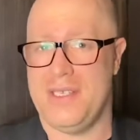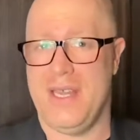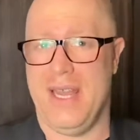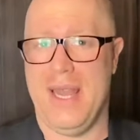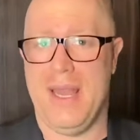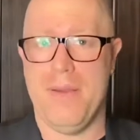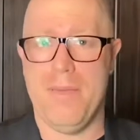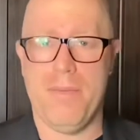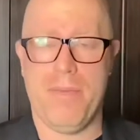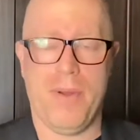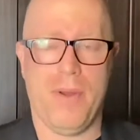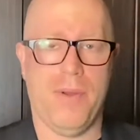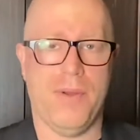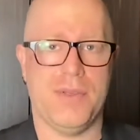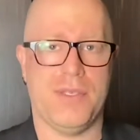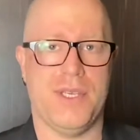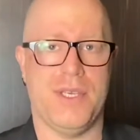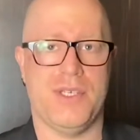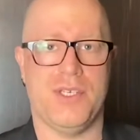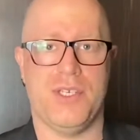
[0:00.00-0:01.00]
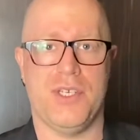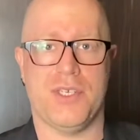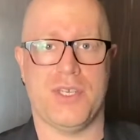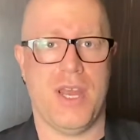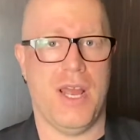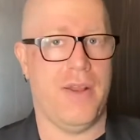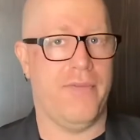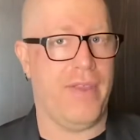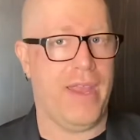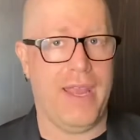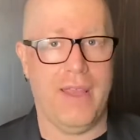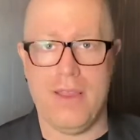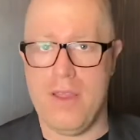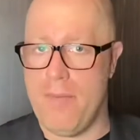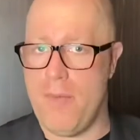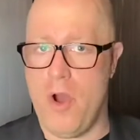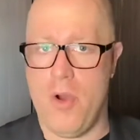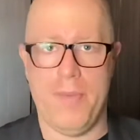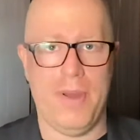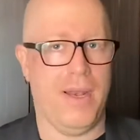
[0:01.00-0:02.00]
Impulse is just kind of in the
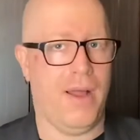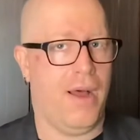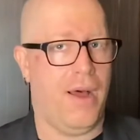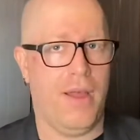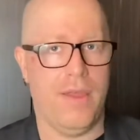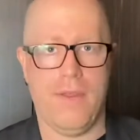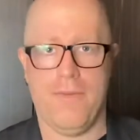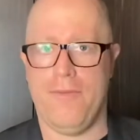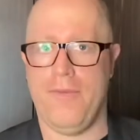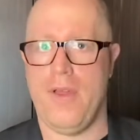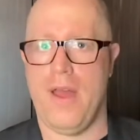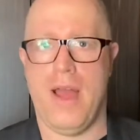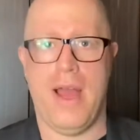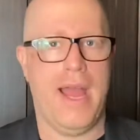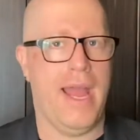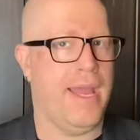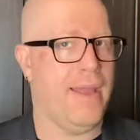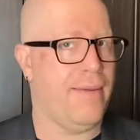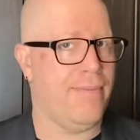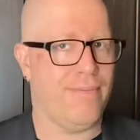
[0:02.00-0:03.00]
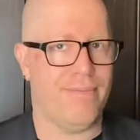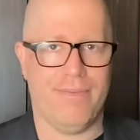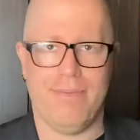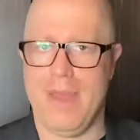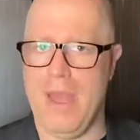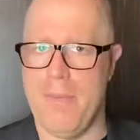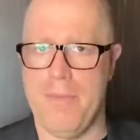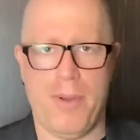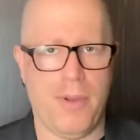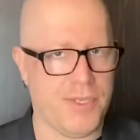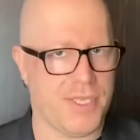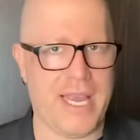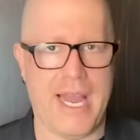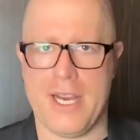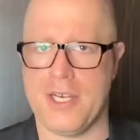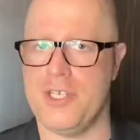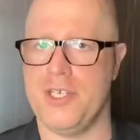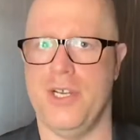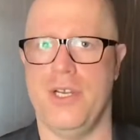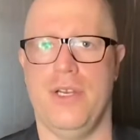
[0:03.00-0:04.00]
moment, on the fly, impulse
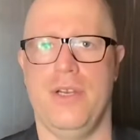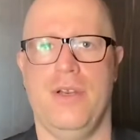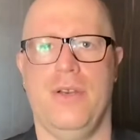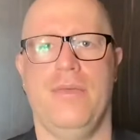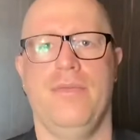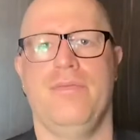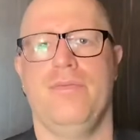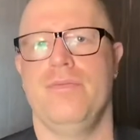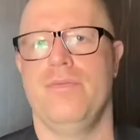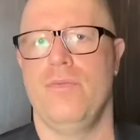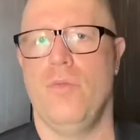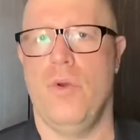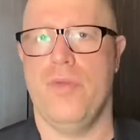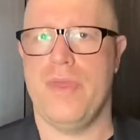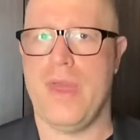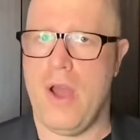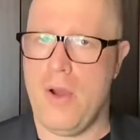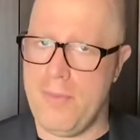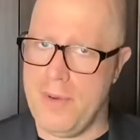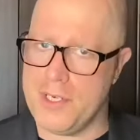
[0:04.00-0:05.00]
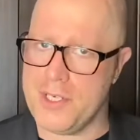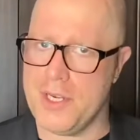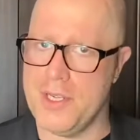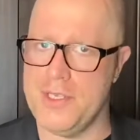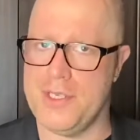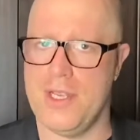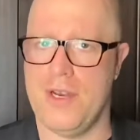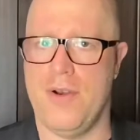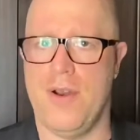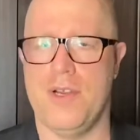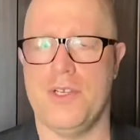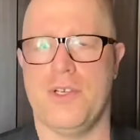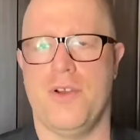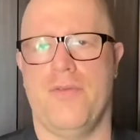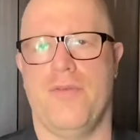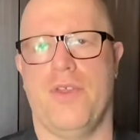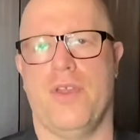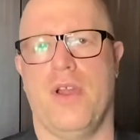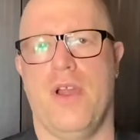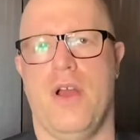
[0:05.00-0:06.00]
action without much consideration
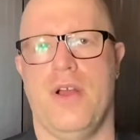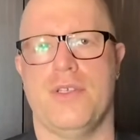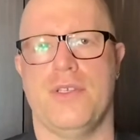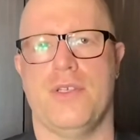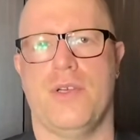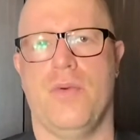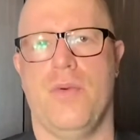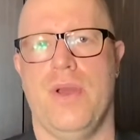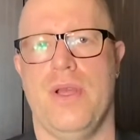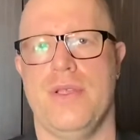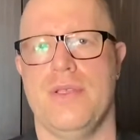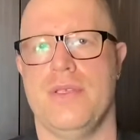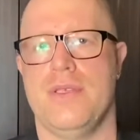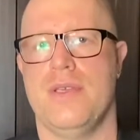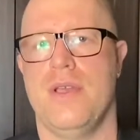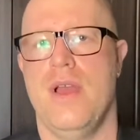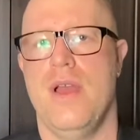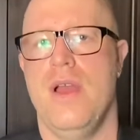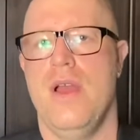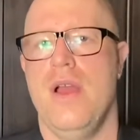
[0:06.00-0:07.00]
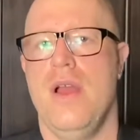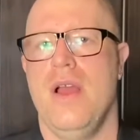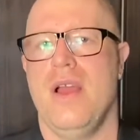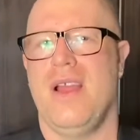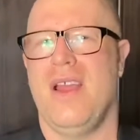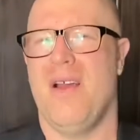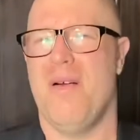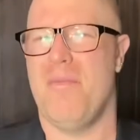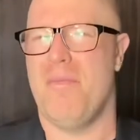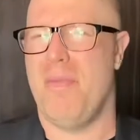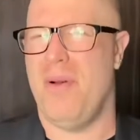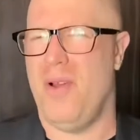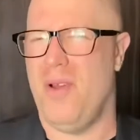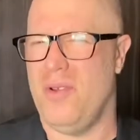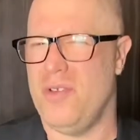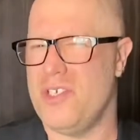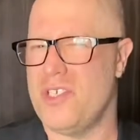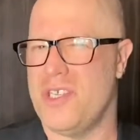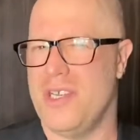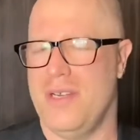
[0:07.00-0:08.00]
for the consequence.
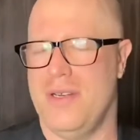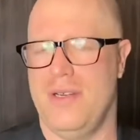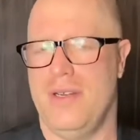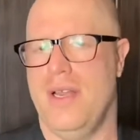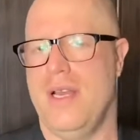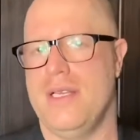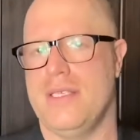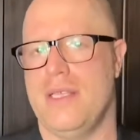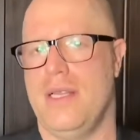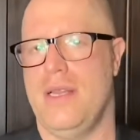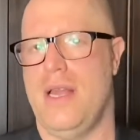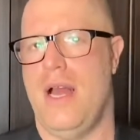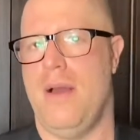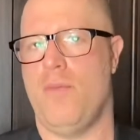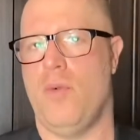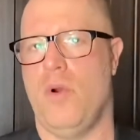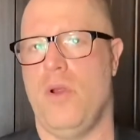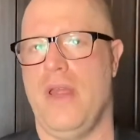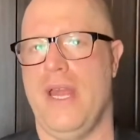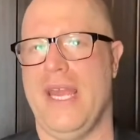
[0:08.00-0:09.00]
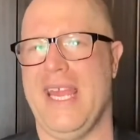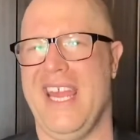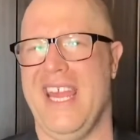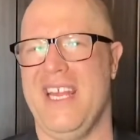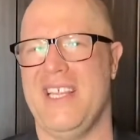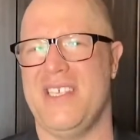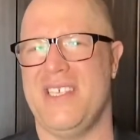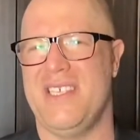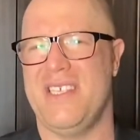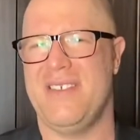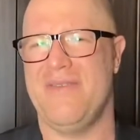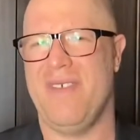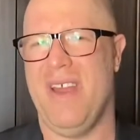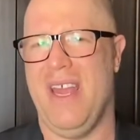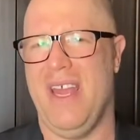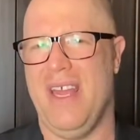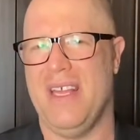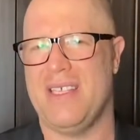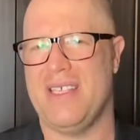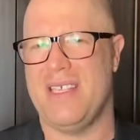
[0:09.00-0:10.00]
Compulsion is a lot more like it's
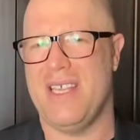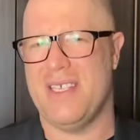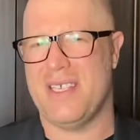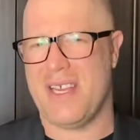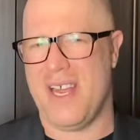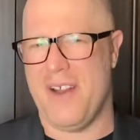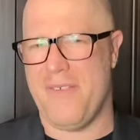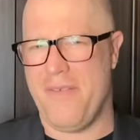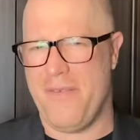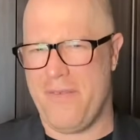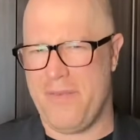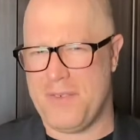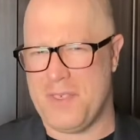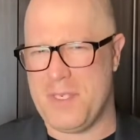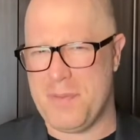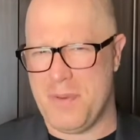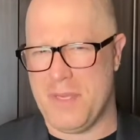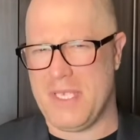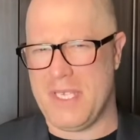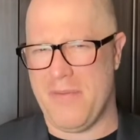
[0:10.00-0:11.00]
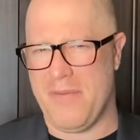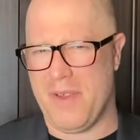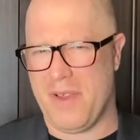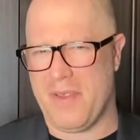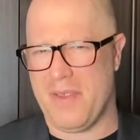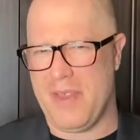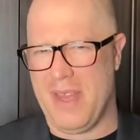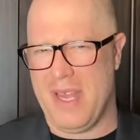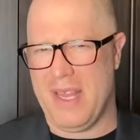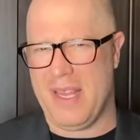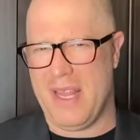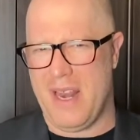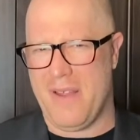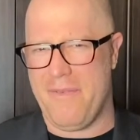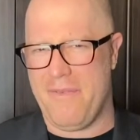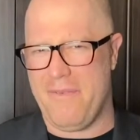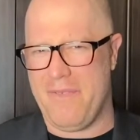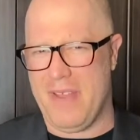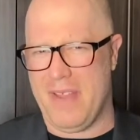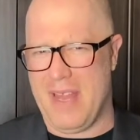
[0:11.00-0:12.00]
this kind of specific thing that I
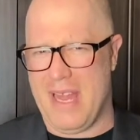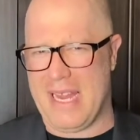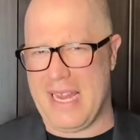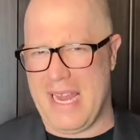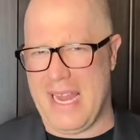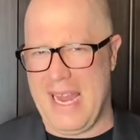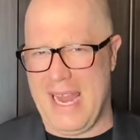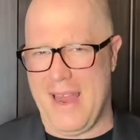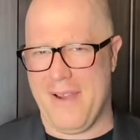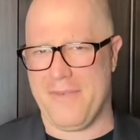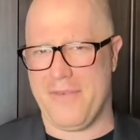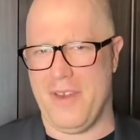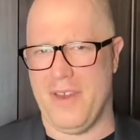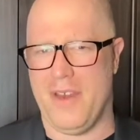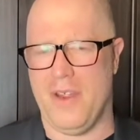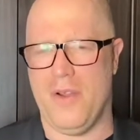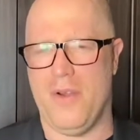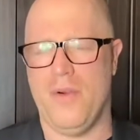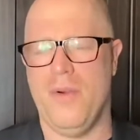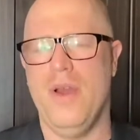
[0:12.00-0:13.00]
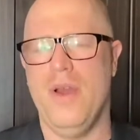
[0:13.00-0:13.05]
feel like I have to do,